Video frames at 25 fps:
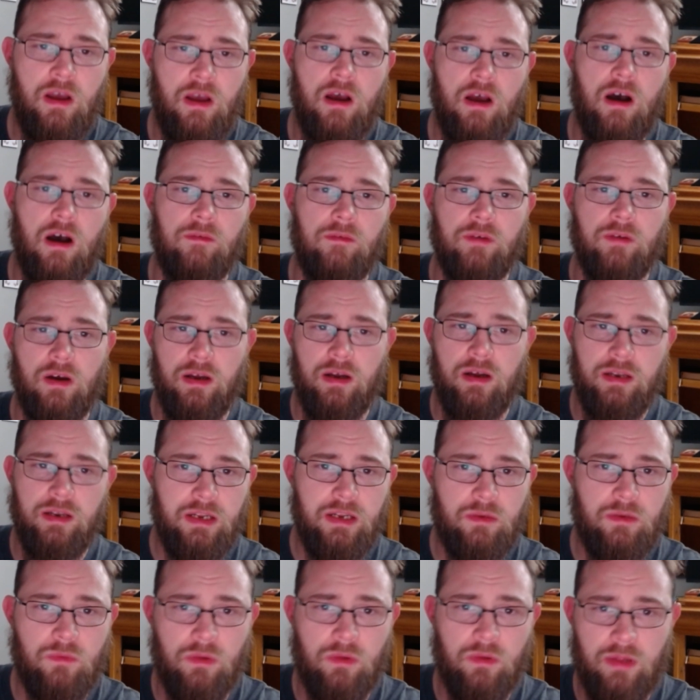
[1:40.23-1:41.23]
of
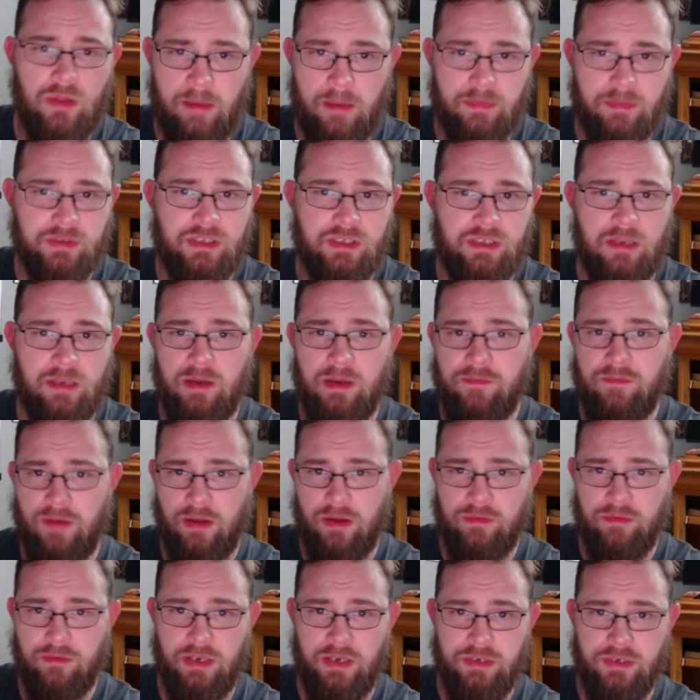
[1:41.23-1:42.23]
unequal epistemic
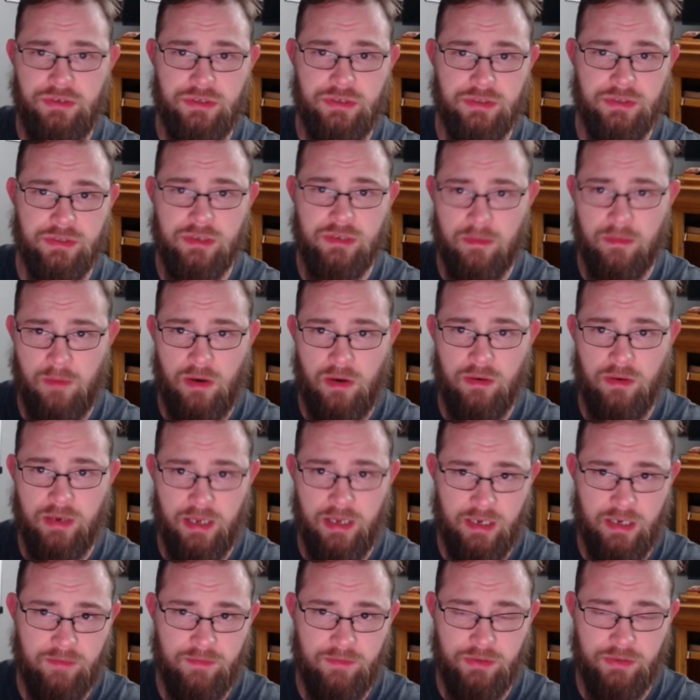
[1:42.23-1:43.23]
foundations among
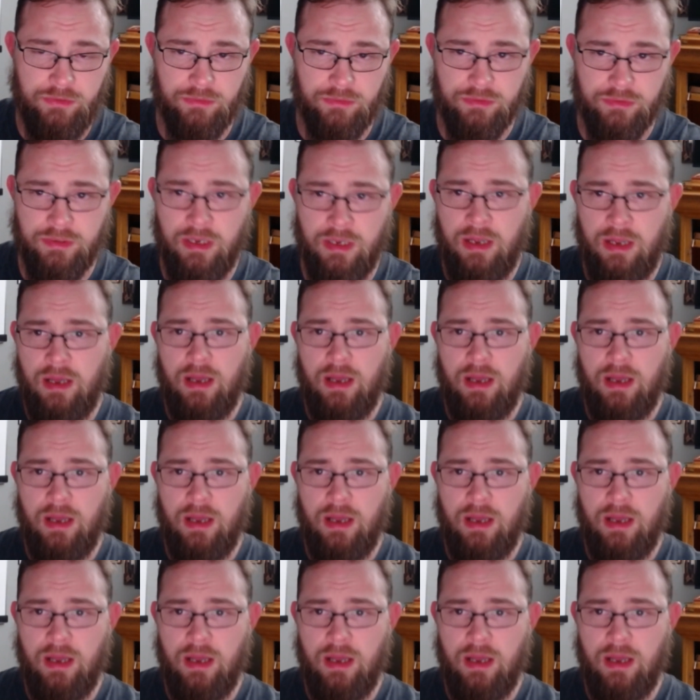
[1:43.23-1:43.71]
individuals.